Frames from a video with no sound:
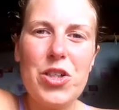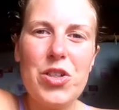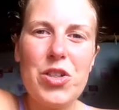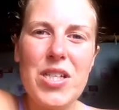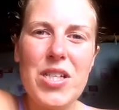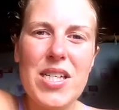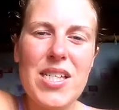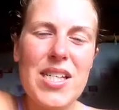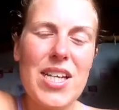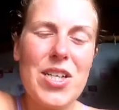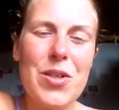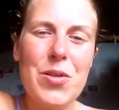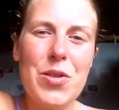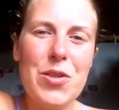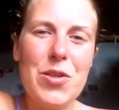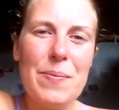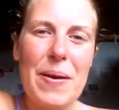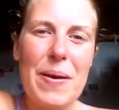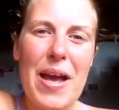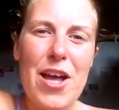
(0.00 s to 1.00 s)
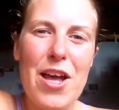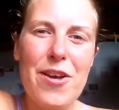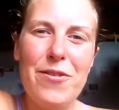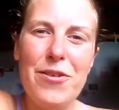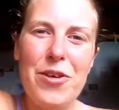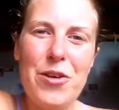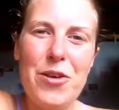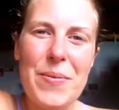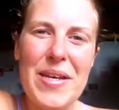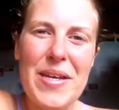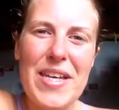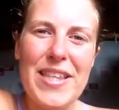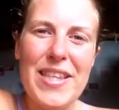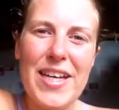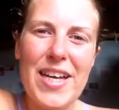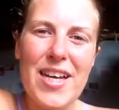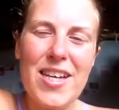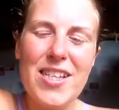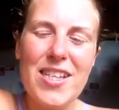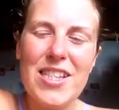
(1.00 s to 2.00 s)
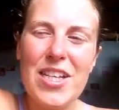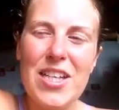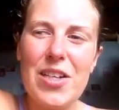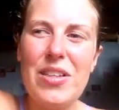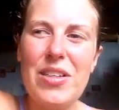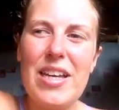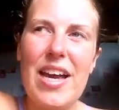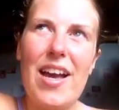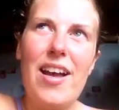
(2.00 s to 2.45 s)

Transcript: I don't use perfume either, so yeah,